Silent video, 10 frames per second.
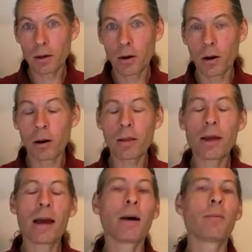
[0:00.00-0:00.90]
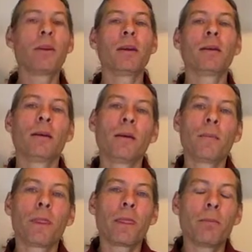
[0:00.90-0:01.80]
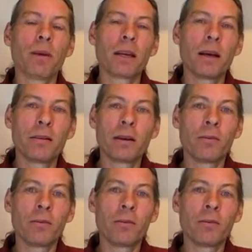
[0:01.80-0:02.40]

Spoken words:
Or are they happening because